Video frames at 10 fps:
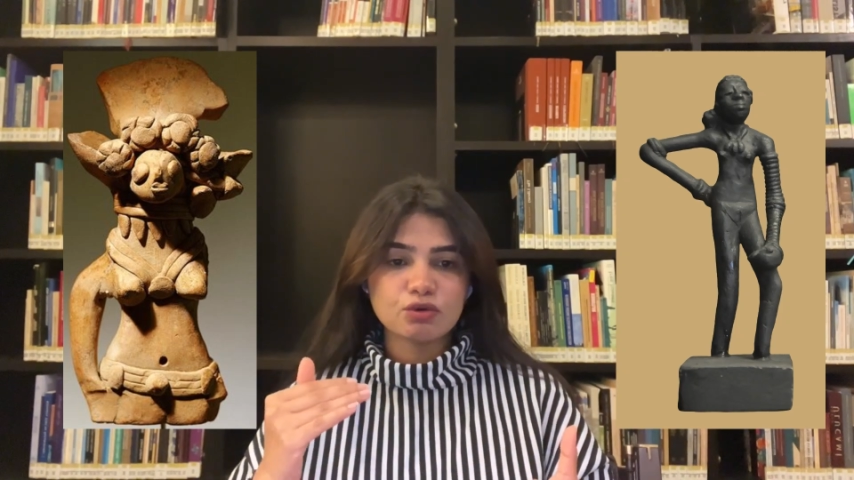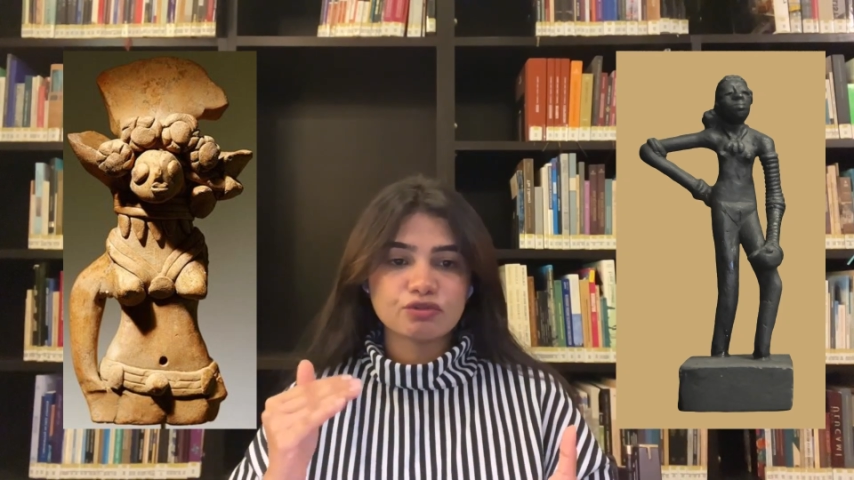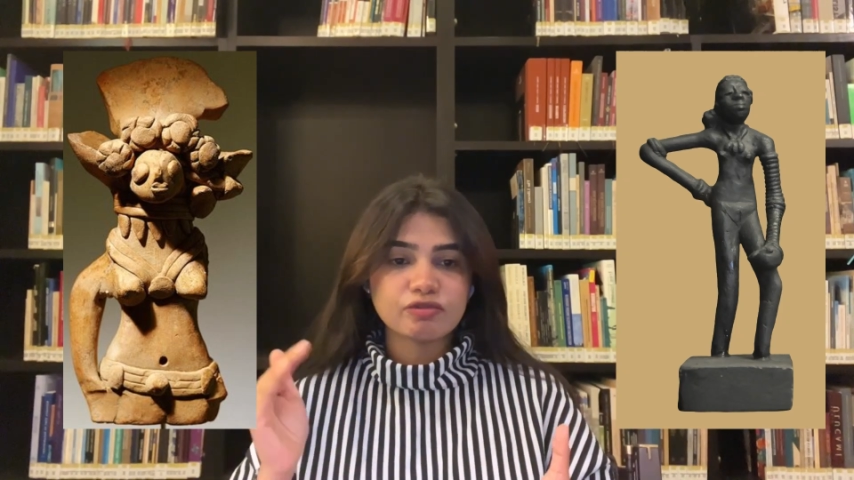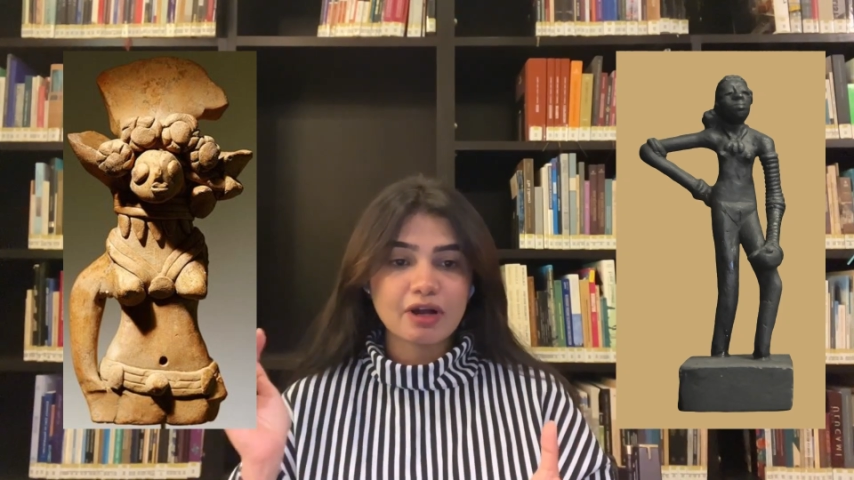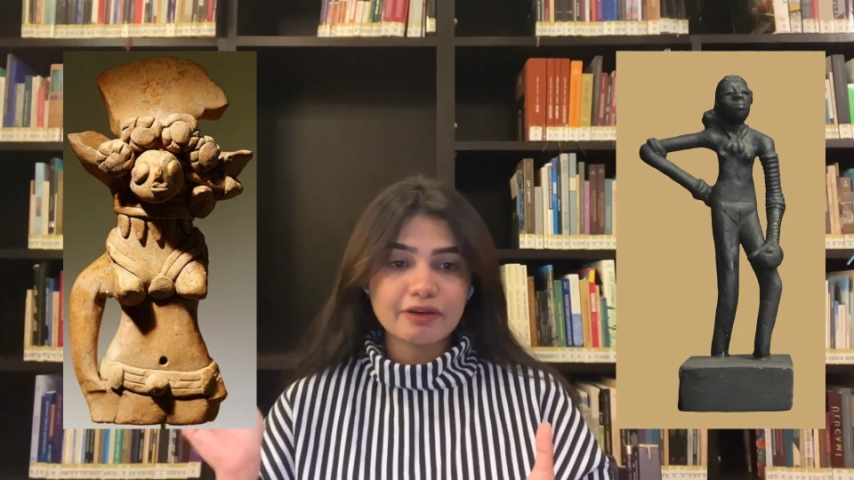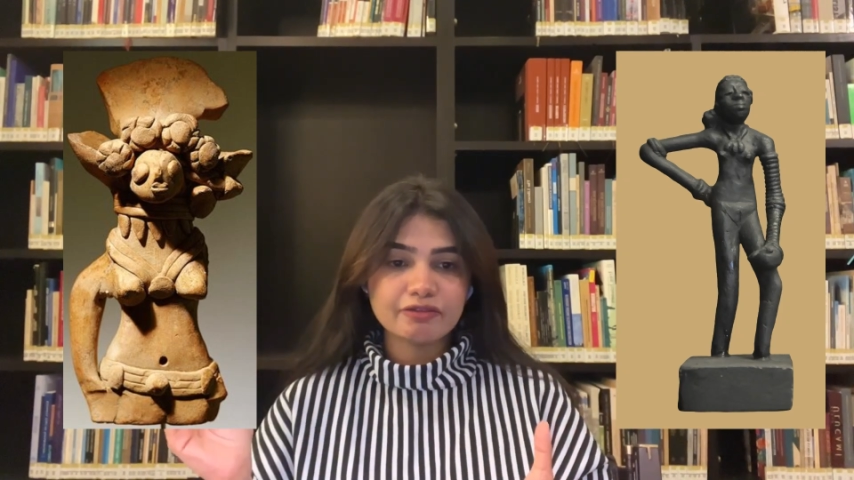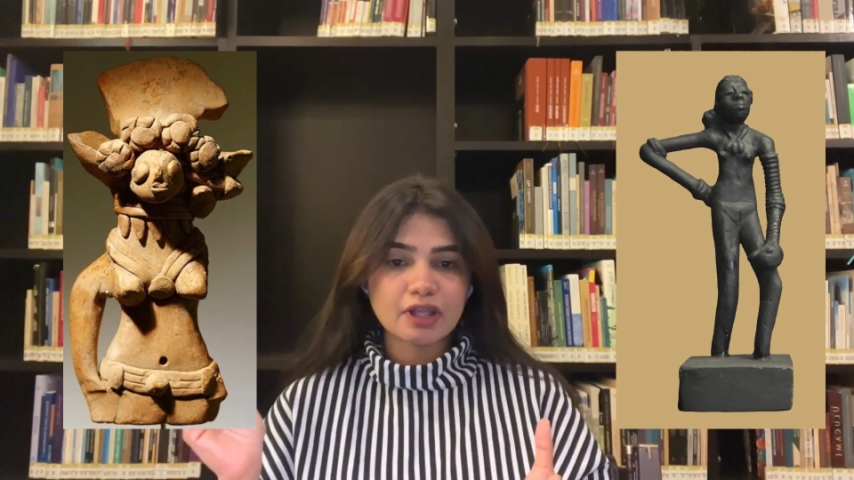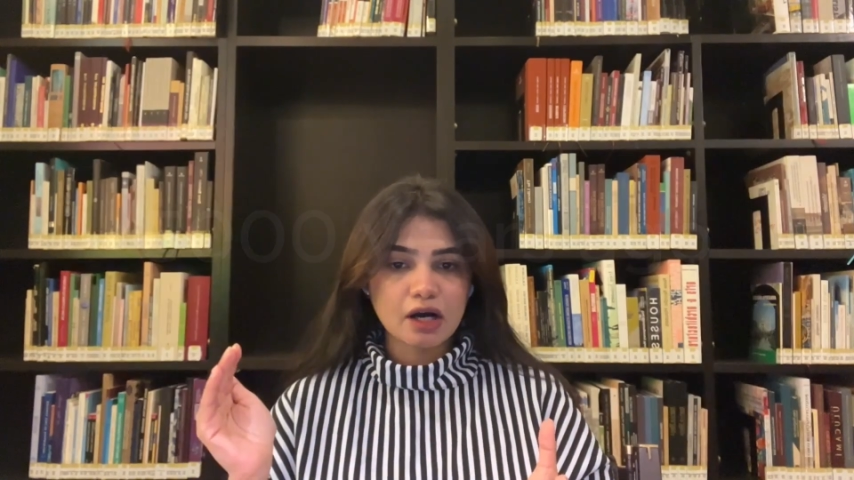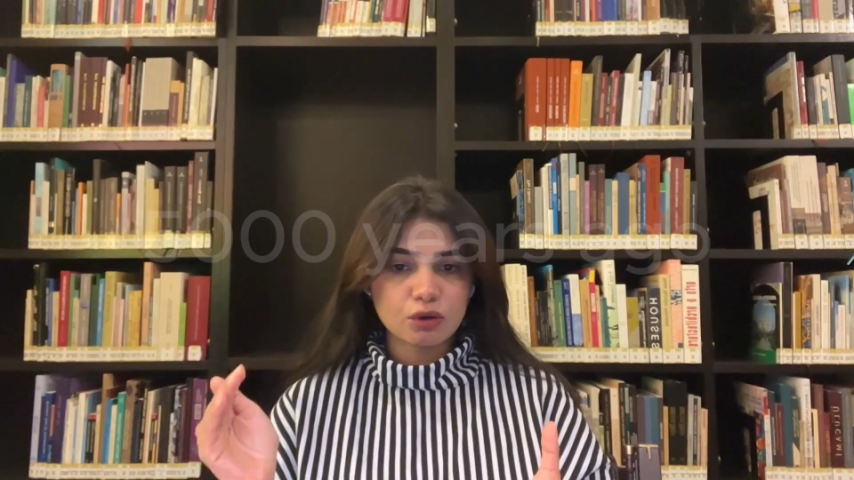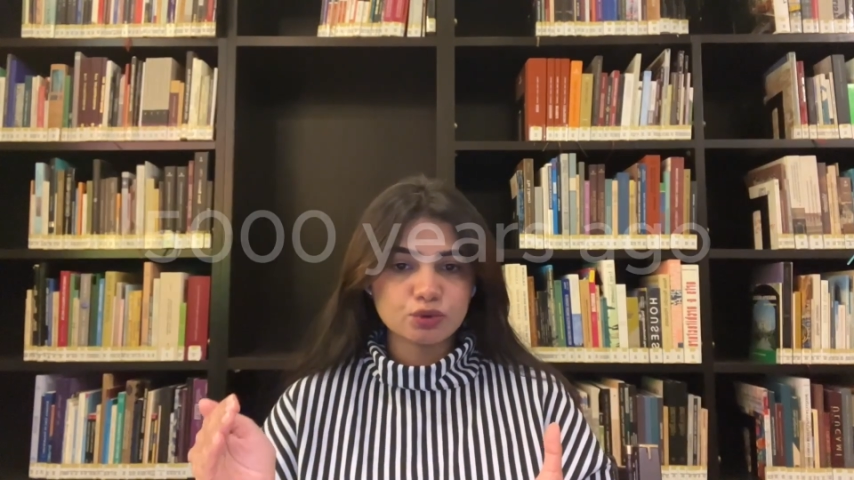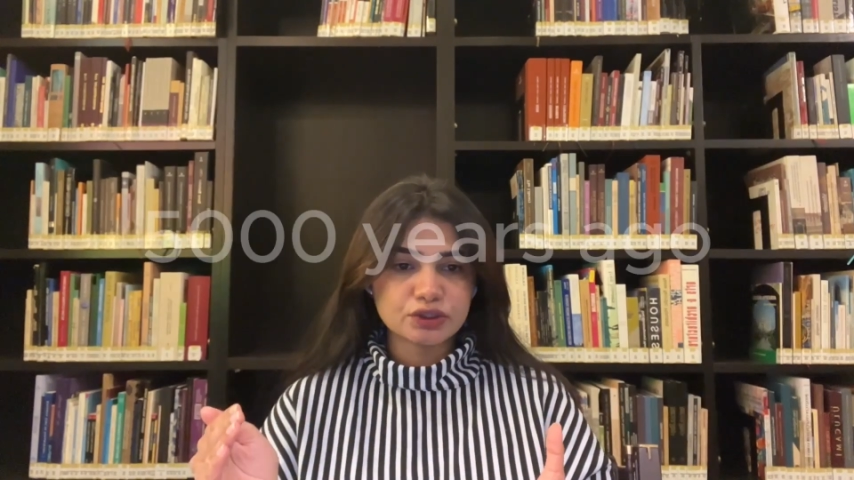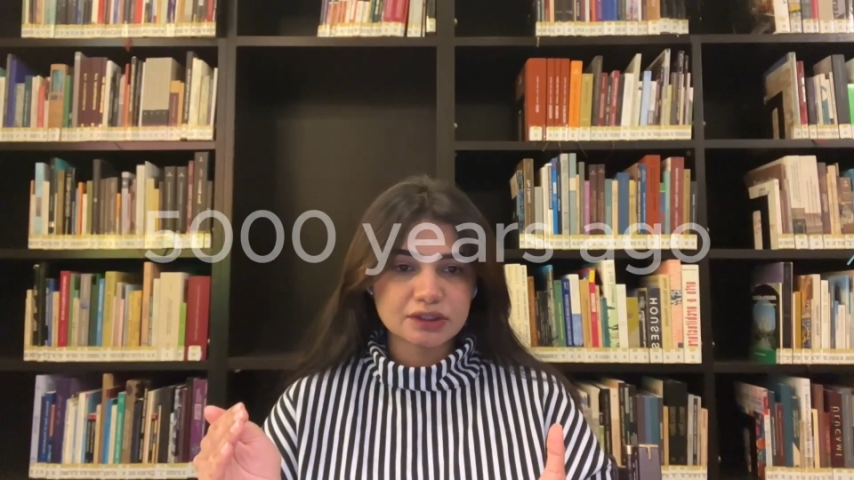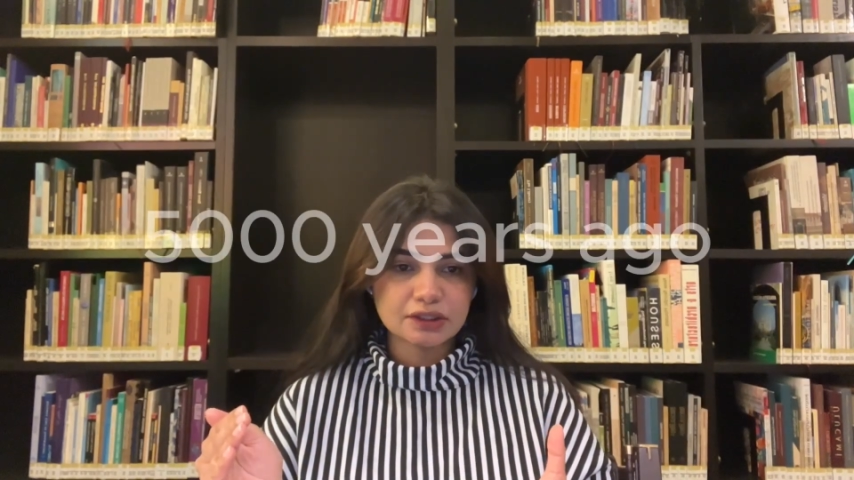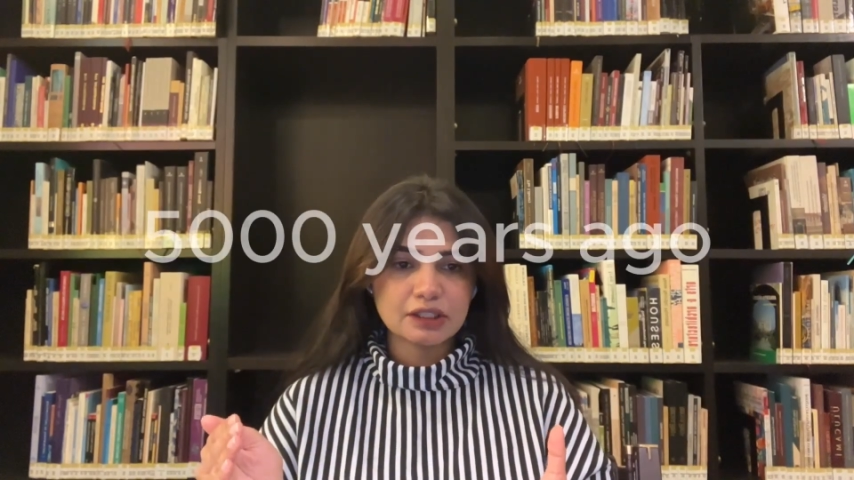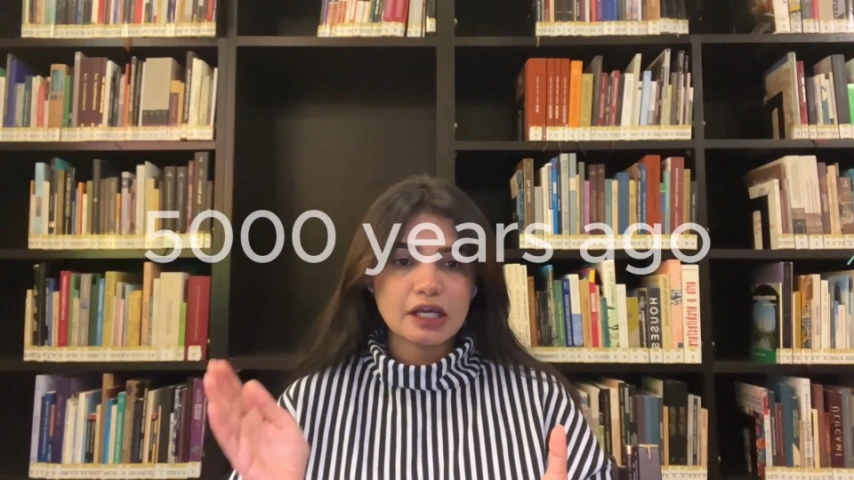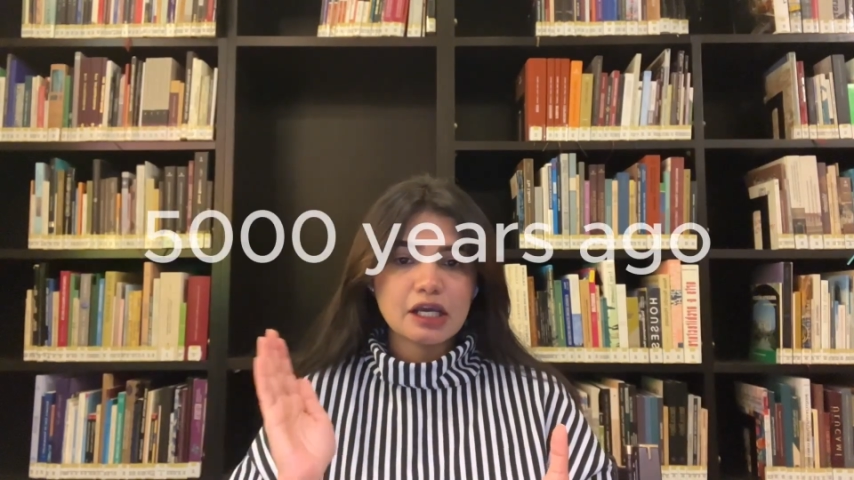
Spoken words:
5,000